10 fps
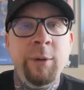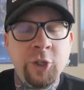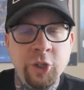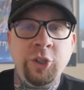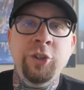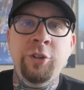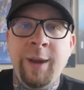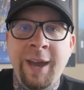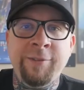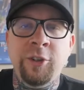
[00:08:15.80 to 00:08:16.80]
but you do
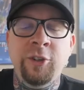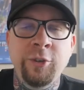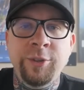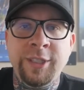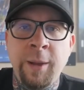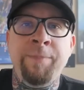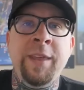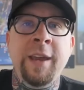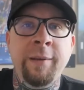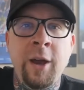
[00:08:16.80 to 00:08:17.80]
have to do
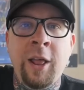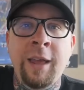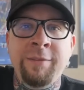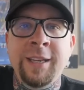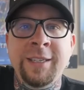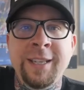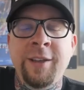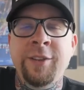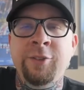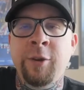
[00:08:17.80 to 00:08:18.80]
something. I'll have links
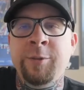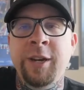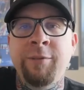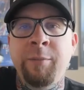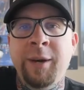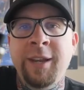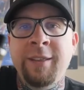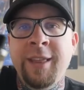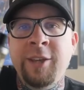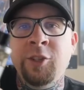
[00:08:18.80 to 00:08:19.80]
down in the description, everybody.
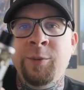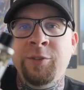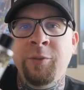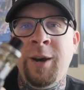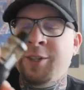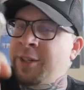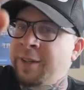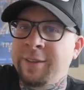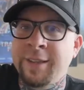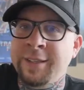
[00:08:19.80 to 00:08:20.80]
Thank you so much for
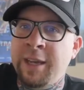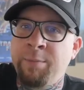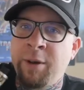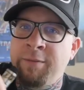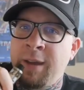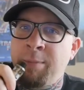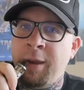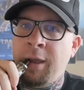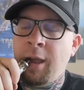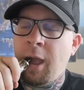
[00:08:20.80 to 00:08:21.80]
watching. Let's keep on vaping.